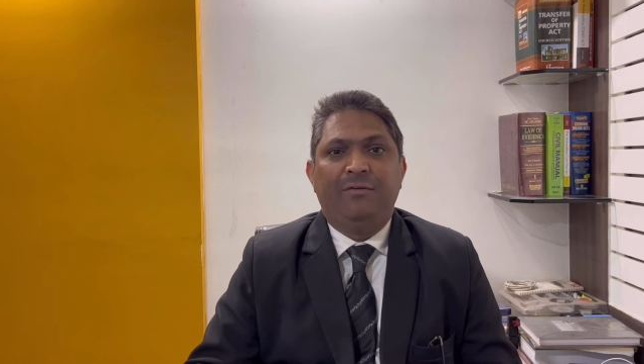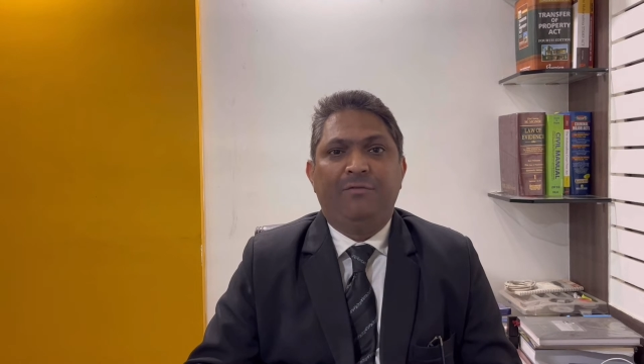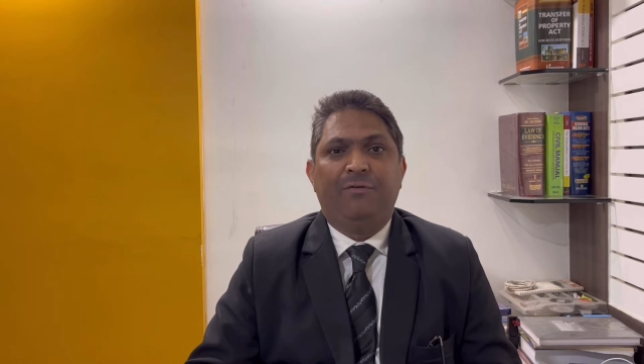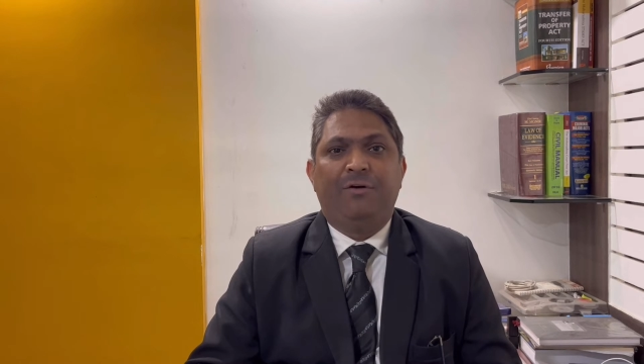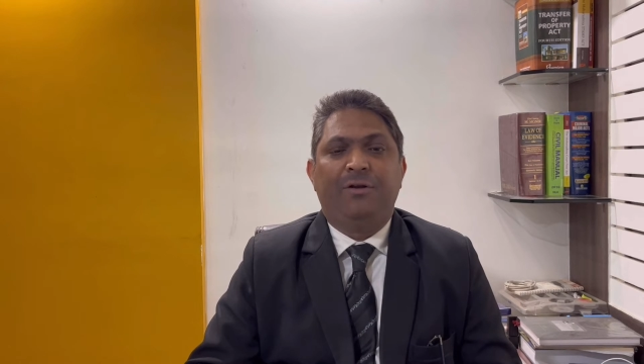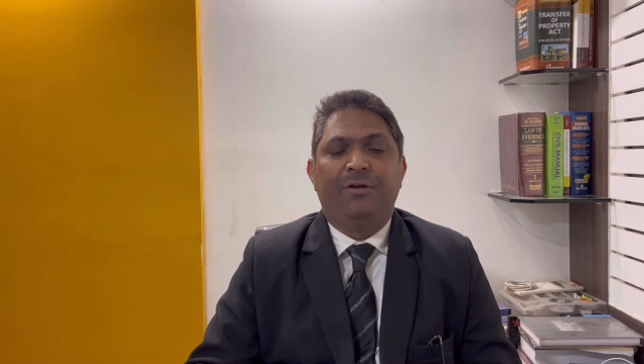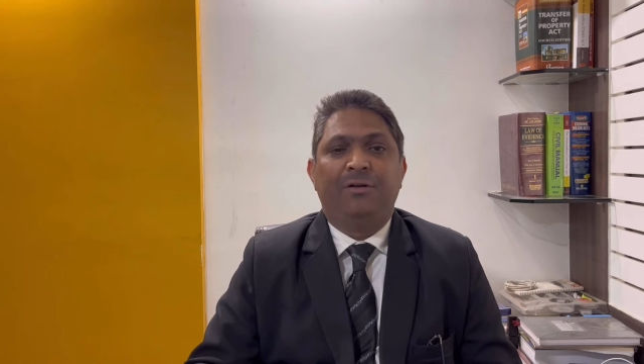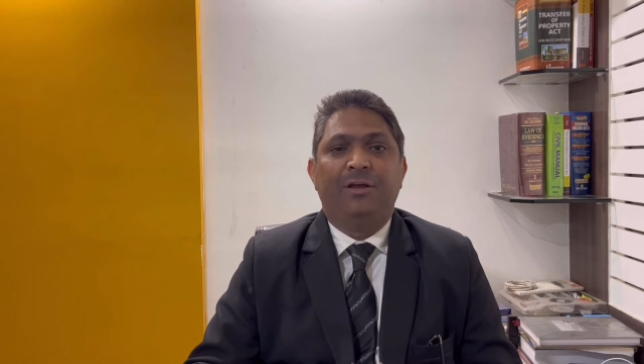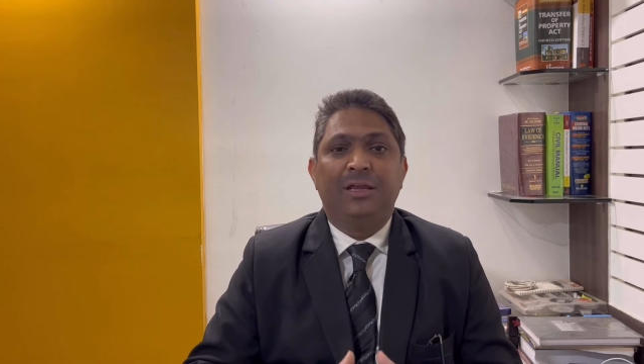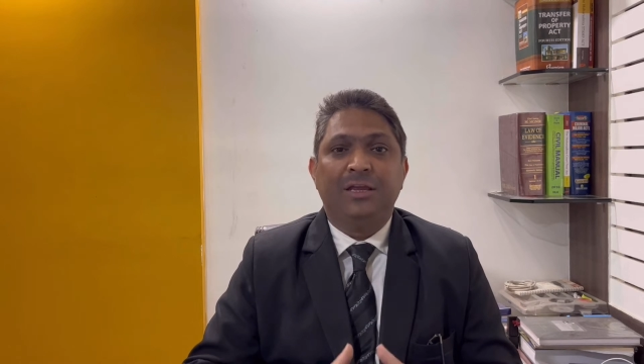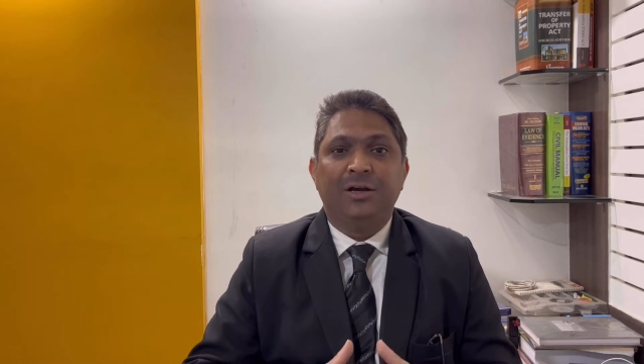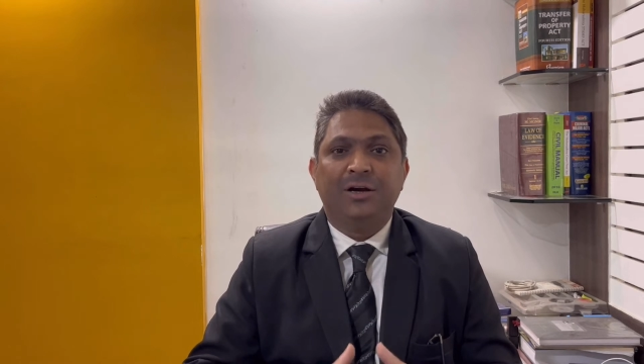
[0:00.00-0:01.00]
for
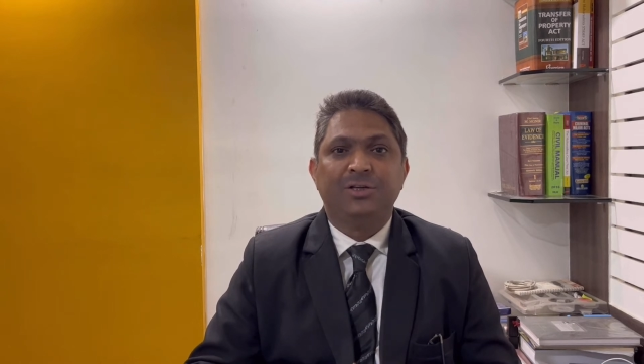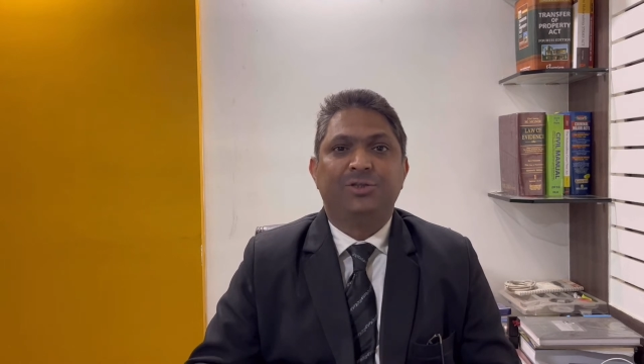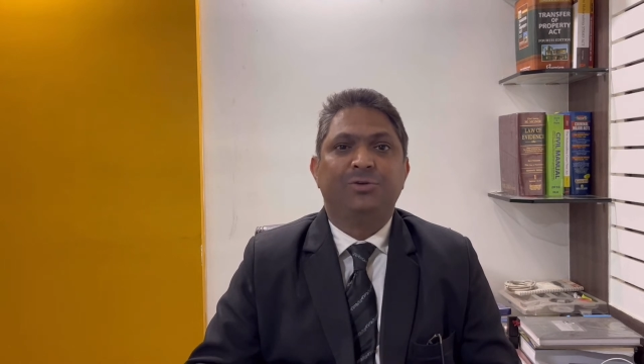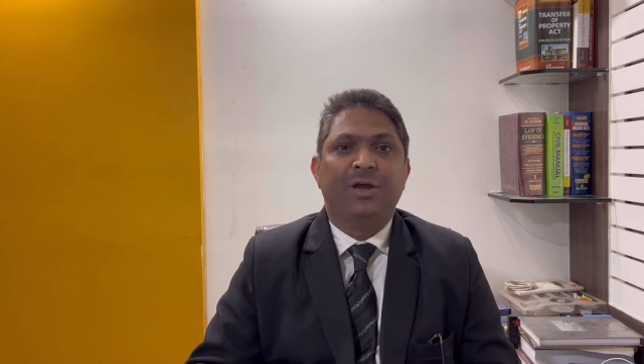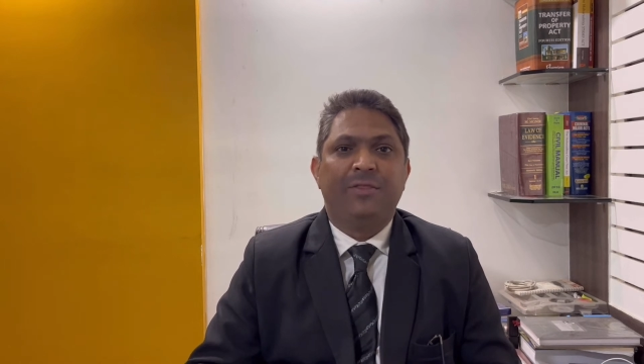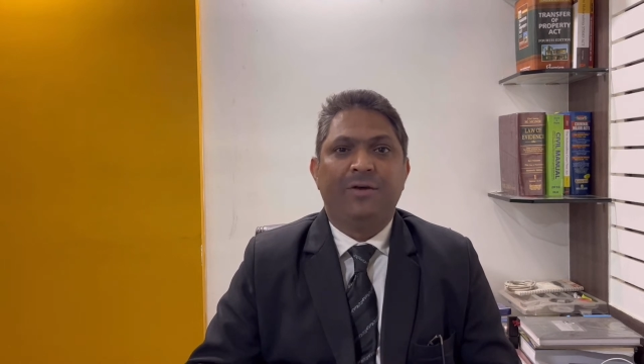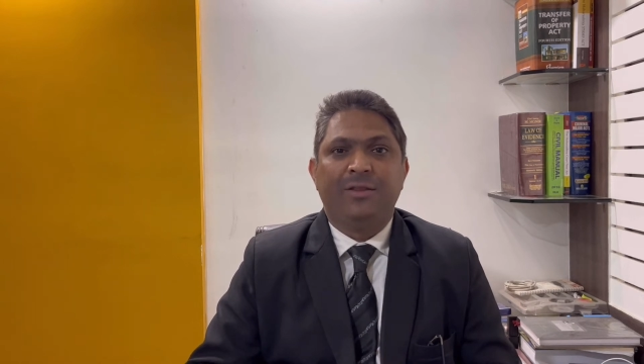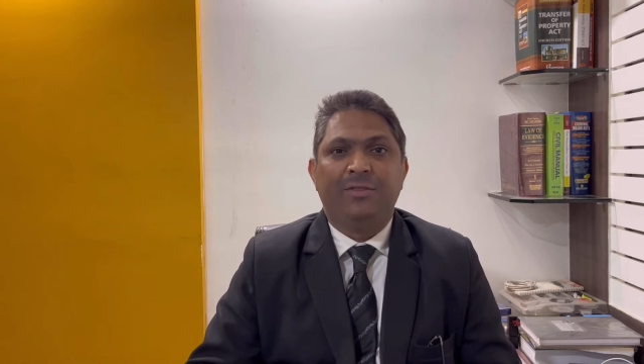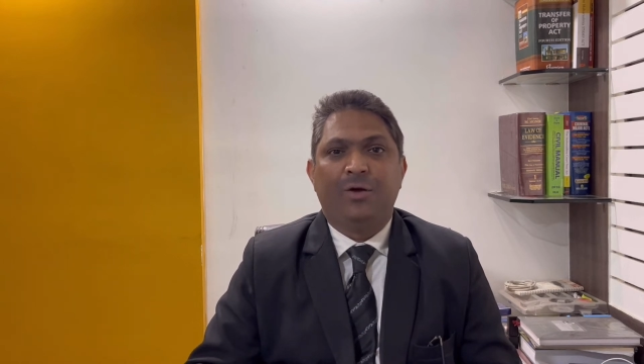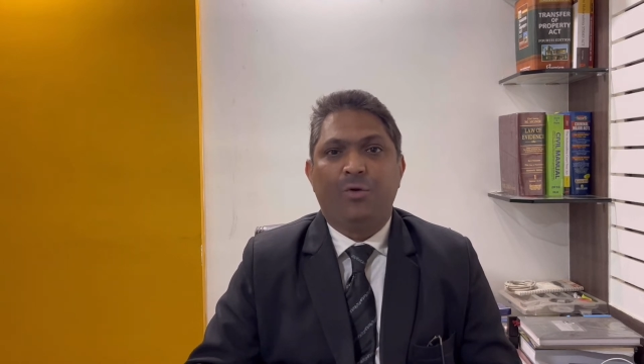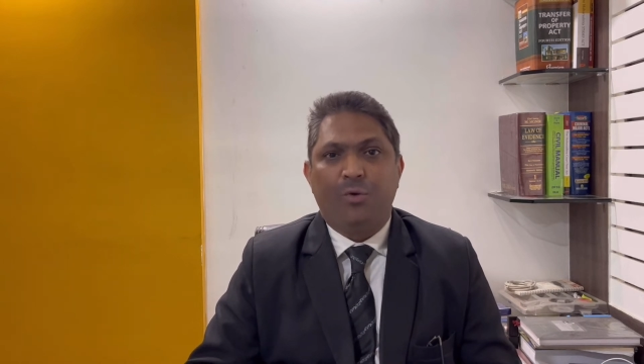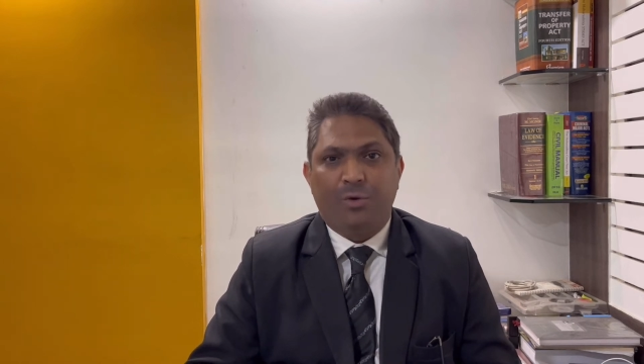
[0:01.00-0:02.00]
years together in
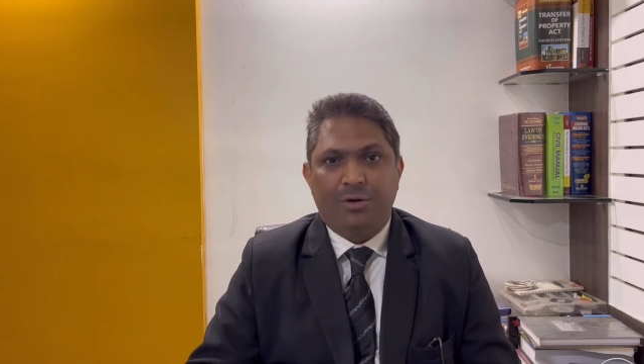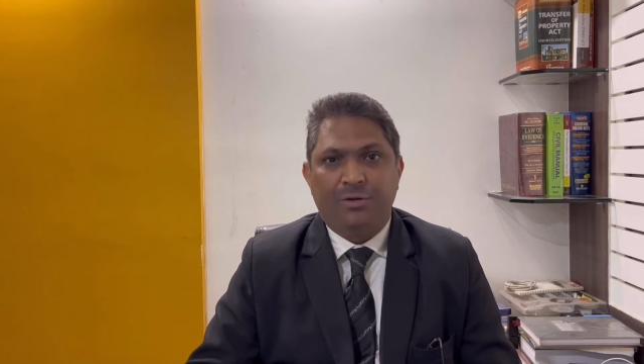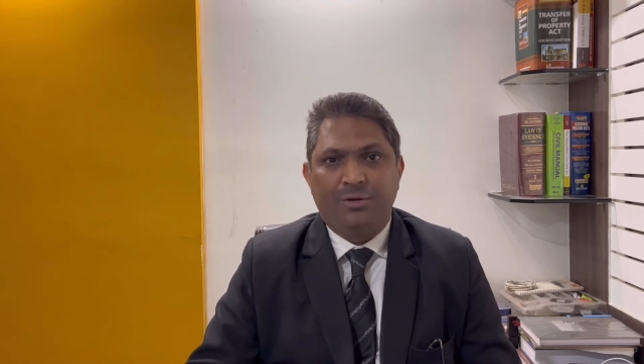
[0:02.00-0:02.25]
the court.